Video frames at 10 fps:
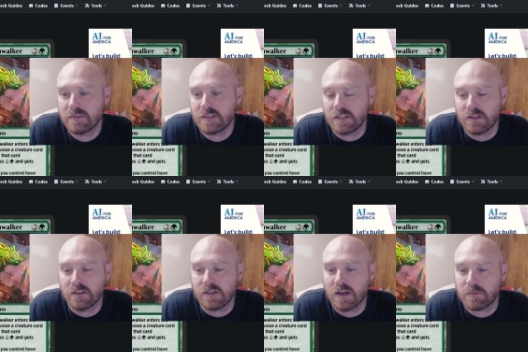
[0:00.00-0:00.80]

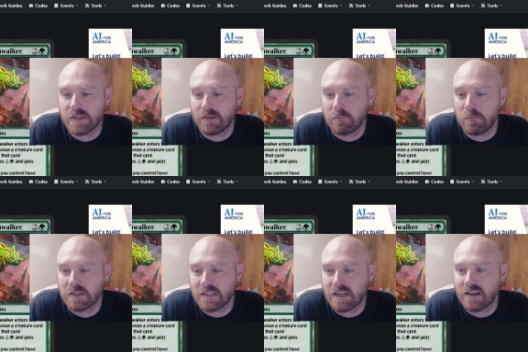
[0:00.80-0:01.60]
2-drops that were
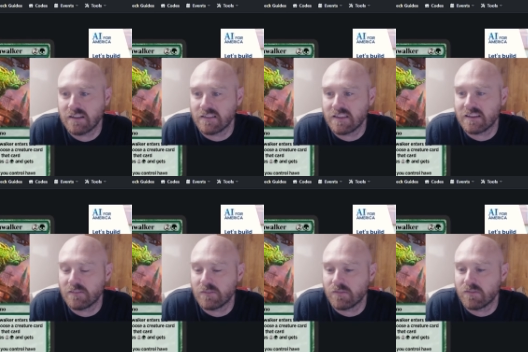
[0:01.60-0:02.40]
multicolored, this
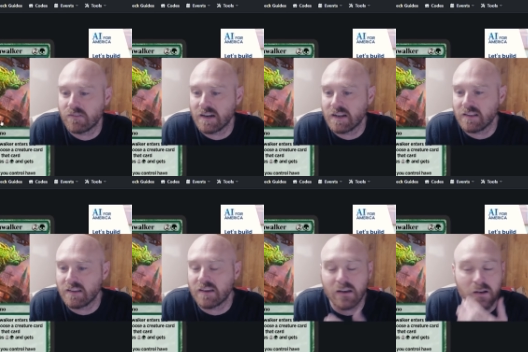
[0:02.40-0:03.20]
seems
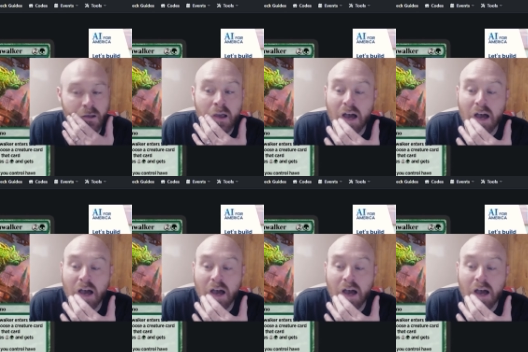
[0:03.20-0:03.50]
really good.